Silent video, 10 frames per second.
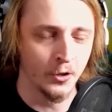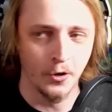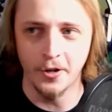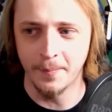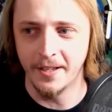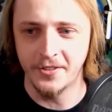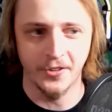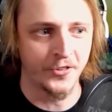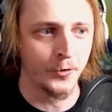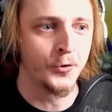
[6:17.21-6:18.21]
the Lord makes
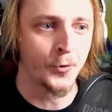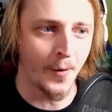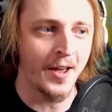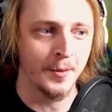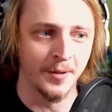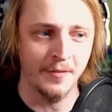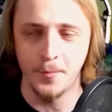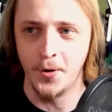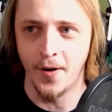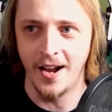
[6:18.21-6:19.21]
it so you cry the blood
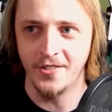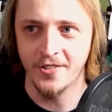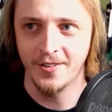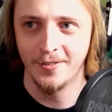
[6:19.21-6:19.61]
from your eyes.